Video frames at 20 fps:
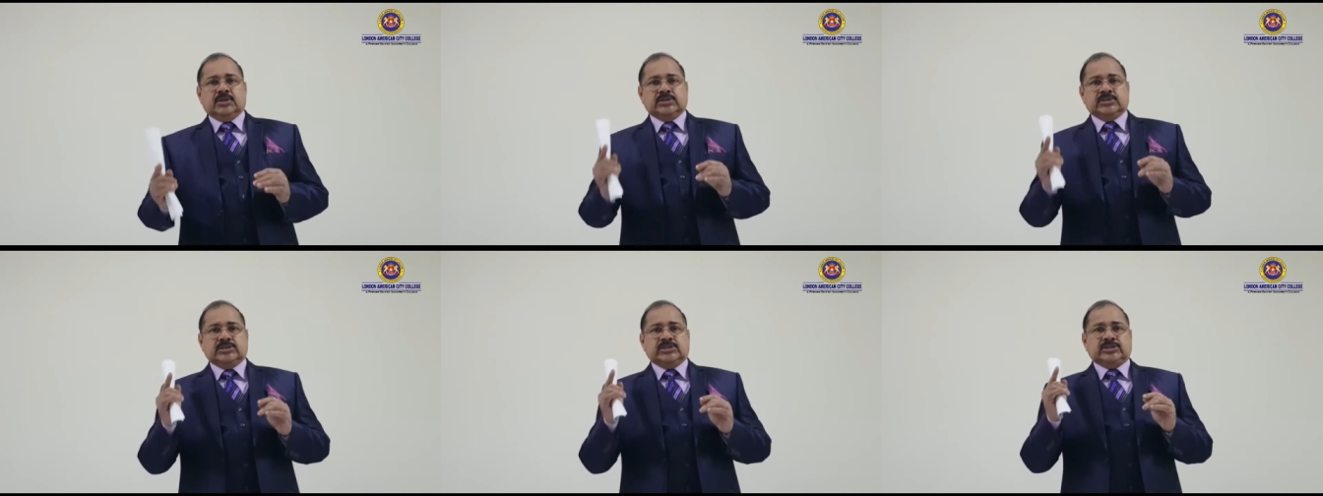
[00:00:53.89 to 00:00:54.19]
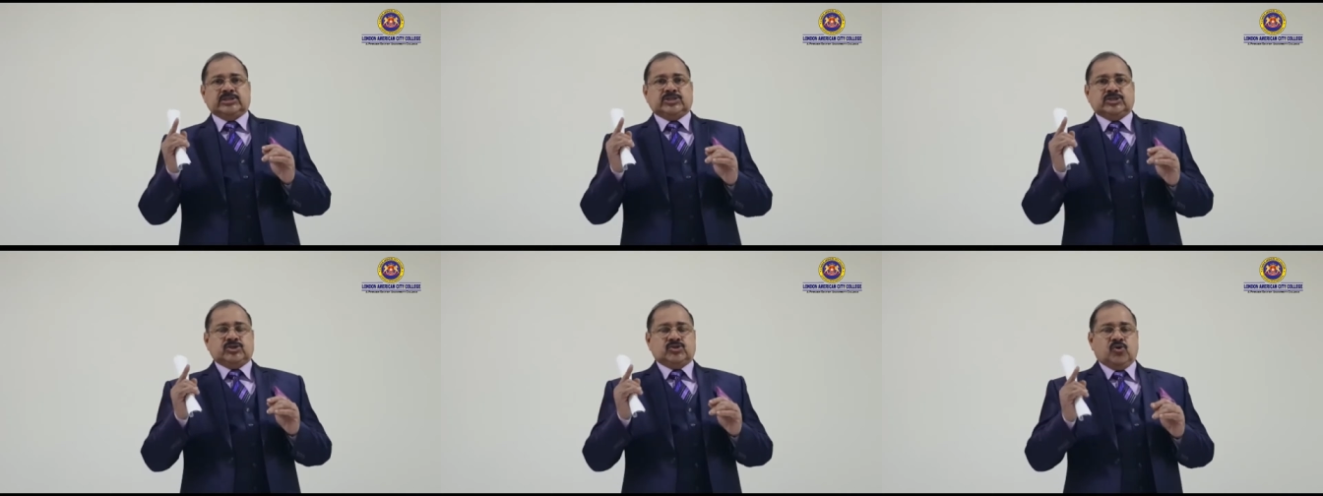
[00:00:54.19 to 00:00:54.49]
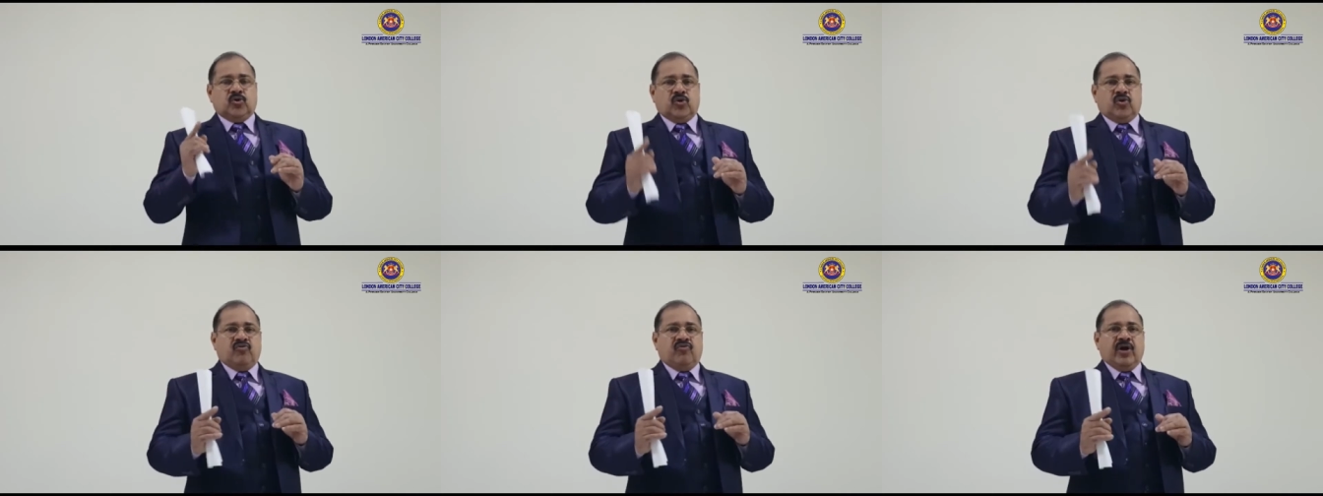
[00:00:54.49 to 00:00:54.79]

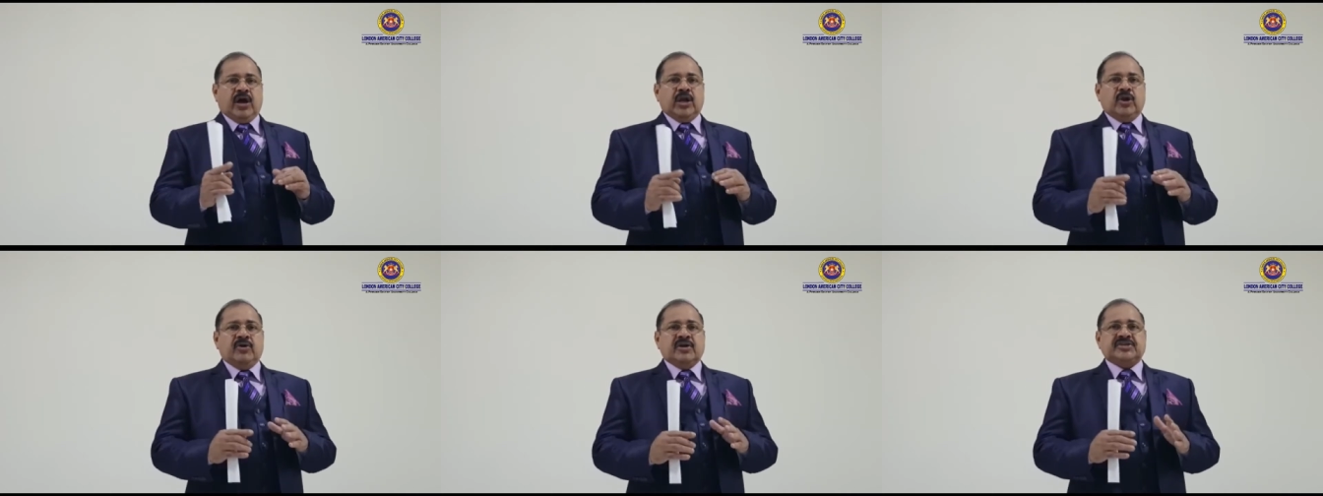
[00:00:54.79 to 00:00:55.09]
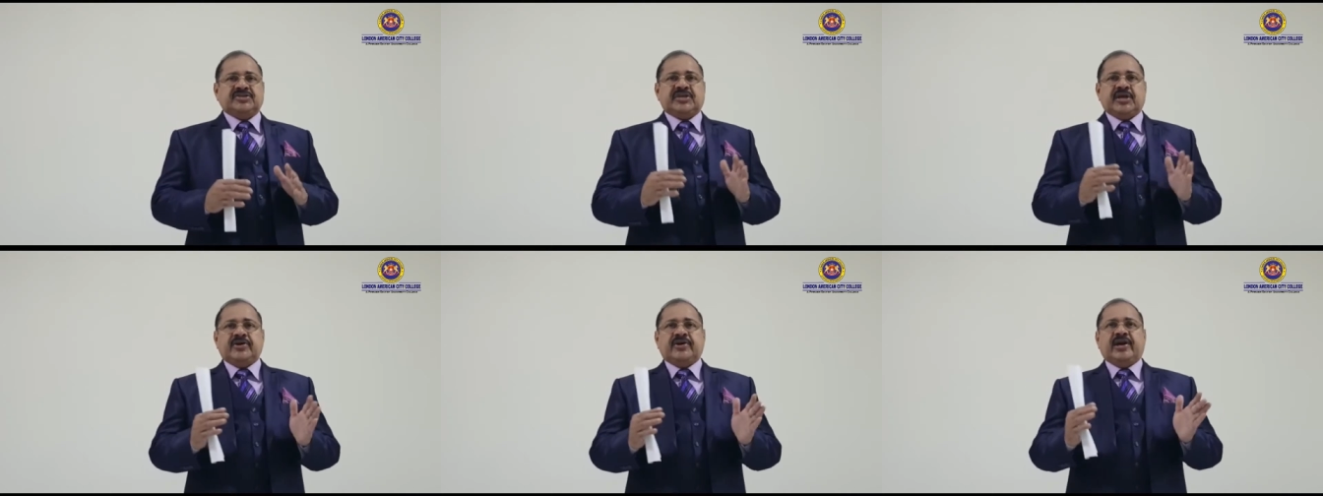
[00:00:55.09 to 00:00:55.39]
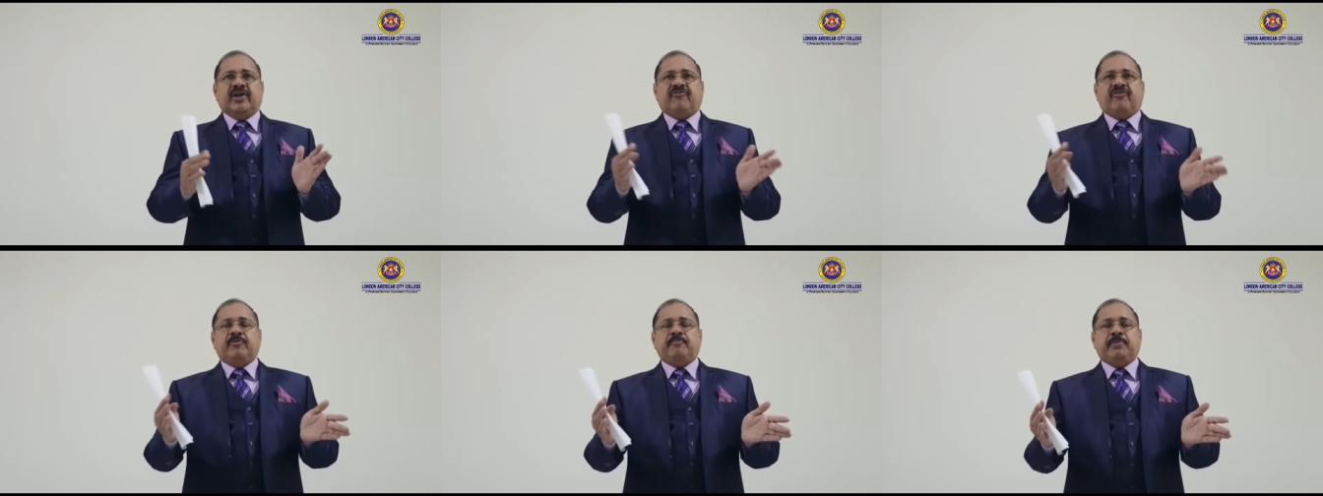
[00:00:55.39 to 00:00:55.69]
store of value, and standard
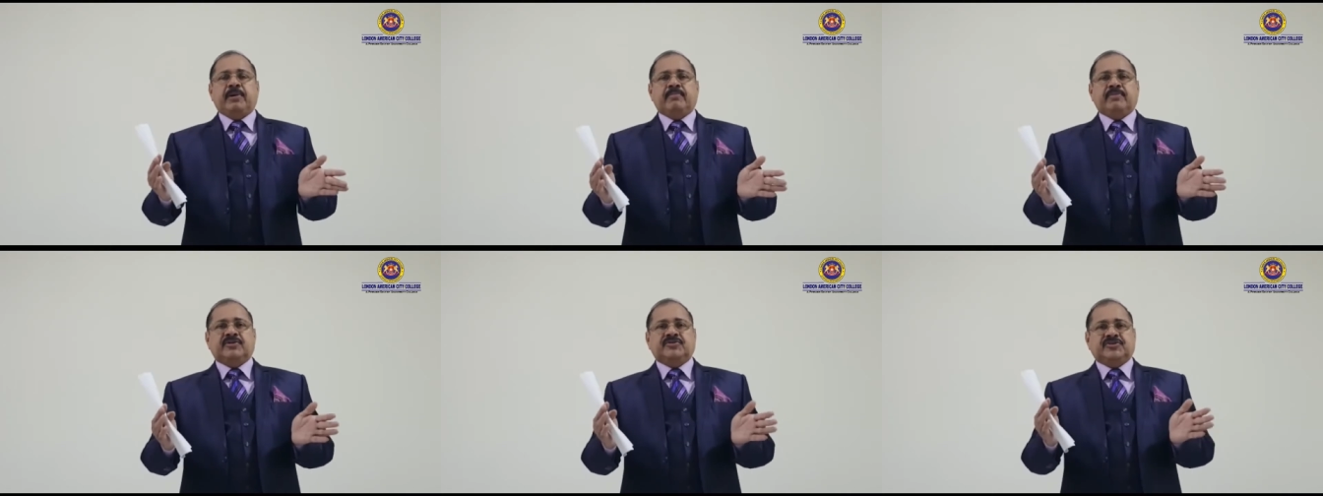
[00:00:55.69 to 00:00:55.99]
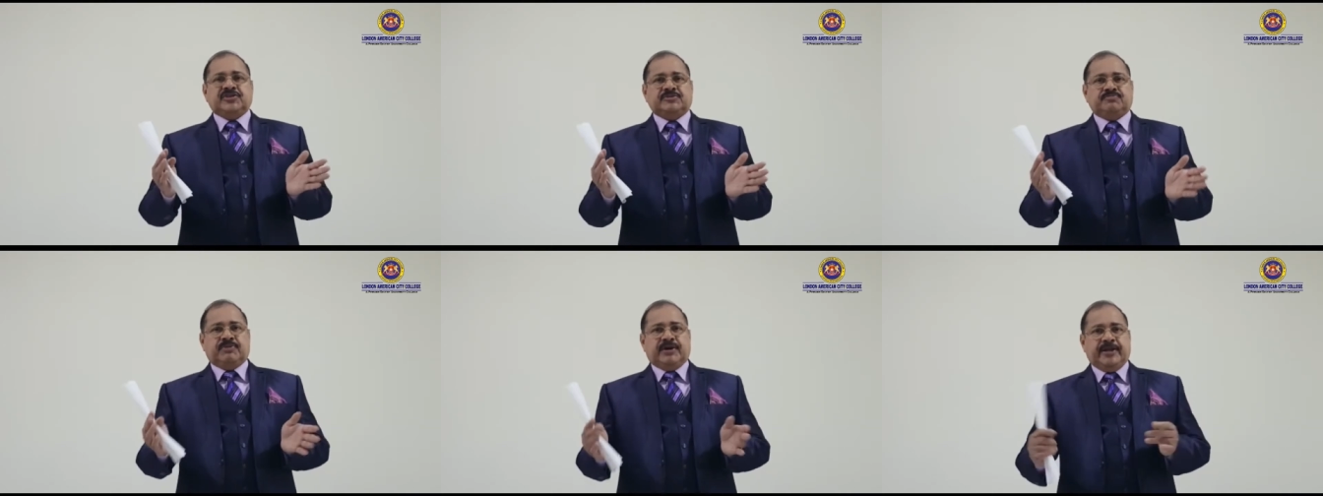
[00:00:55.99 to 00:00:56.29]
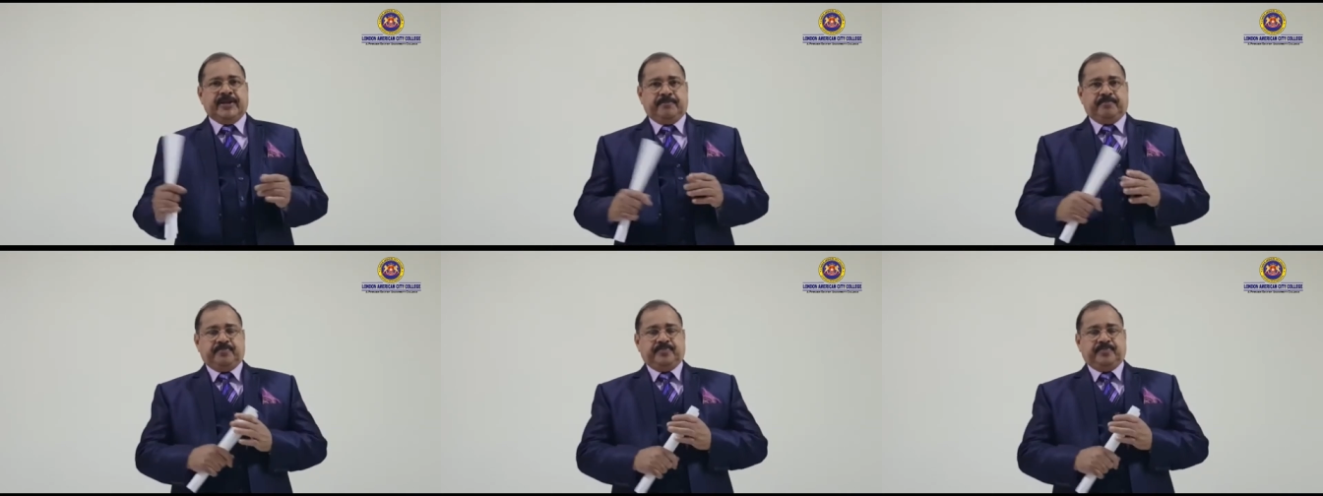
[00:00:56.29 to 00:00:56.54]
deferred payments is money.